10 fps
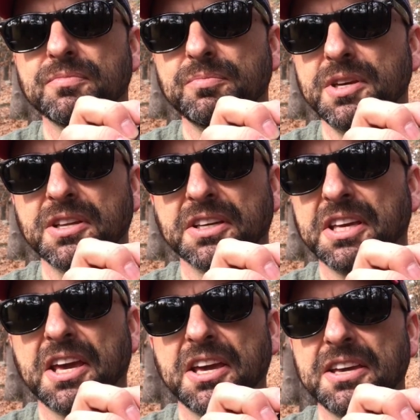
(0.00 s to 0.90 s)
meat
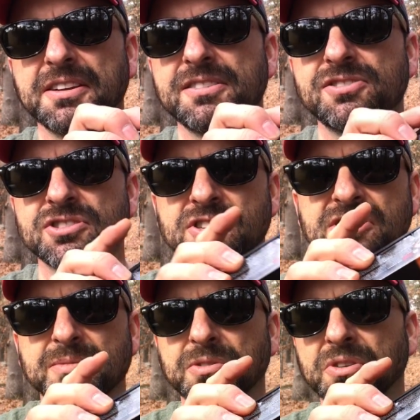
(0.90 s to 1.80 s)
again, just to
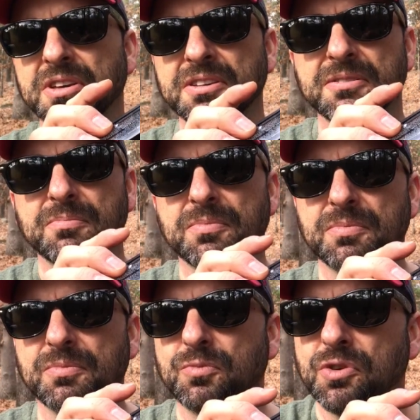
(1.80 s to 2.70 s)
simulate
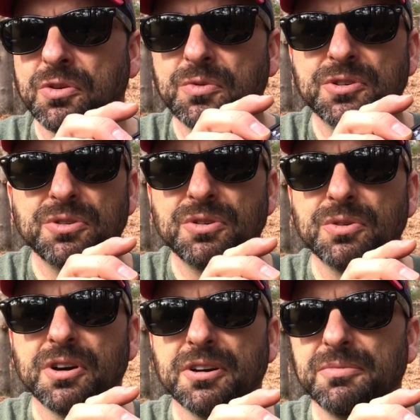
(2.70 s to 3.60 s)
what it would do
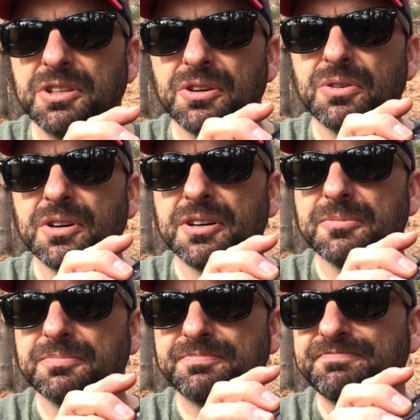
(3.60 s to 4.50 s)
to a
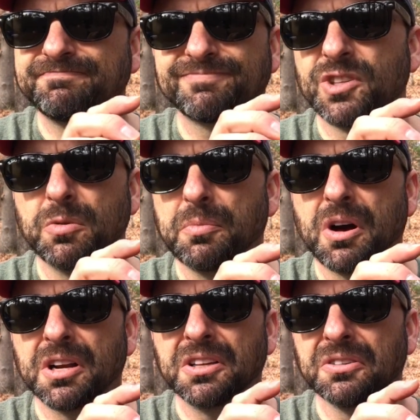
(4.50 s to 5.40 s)
human
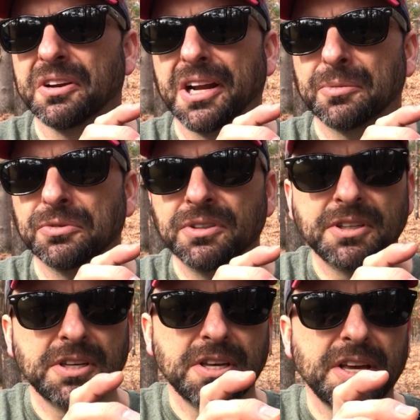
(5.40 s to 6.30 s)
body or animal.
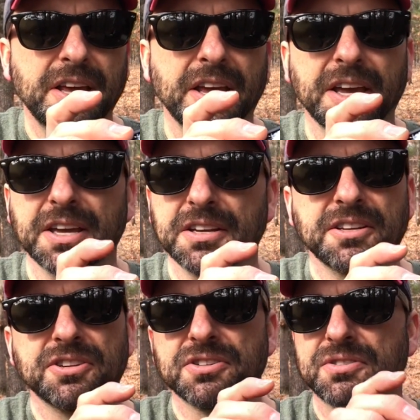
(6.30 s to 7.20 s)
And
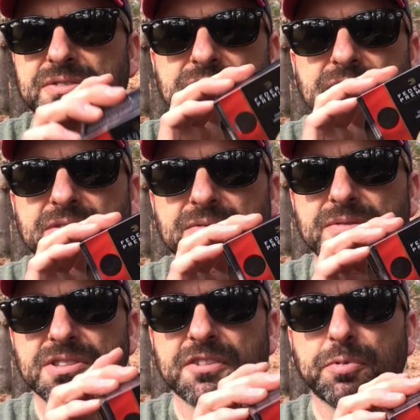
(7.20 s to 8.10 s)
the
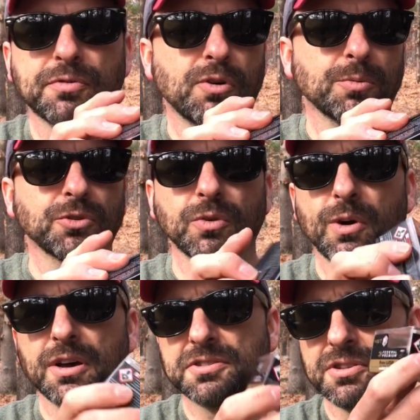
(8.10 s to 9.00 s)
stuff performed really
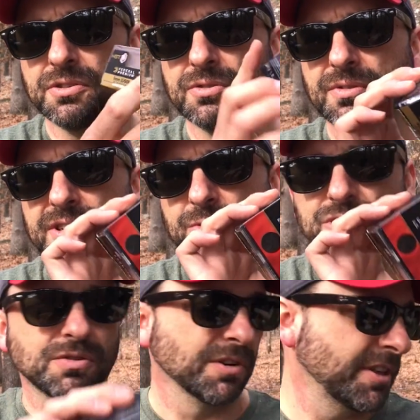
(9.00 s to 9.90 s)
well, so I switched over